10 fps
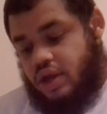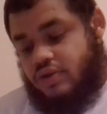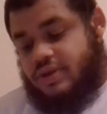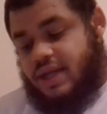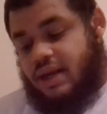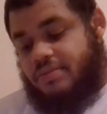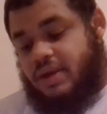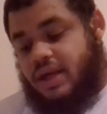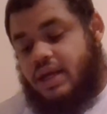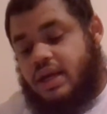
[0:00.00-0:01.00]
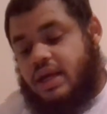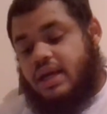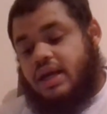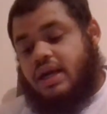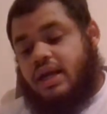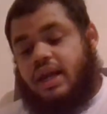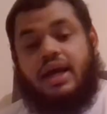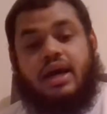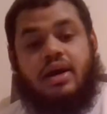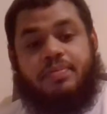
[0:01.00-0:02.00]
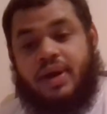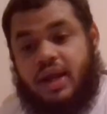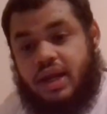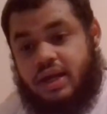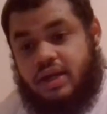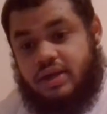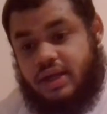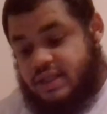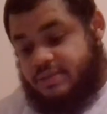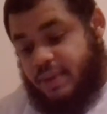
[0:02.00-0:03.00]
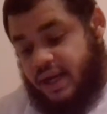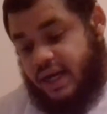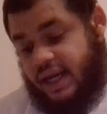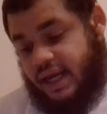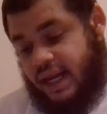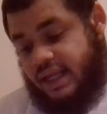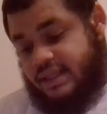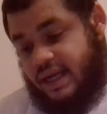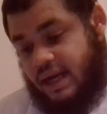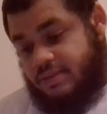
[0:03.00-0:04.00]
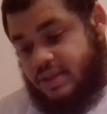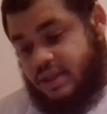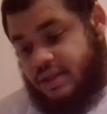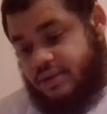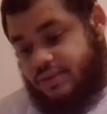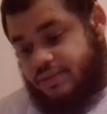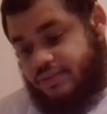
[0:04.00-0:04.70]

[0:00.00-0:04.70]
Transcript: You telling me Clint Capella is better than Klay Thompson?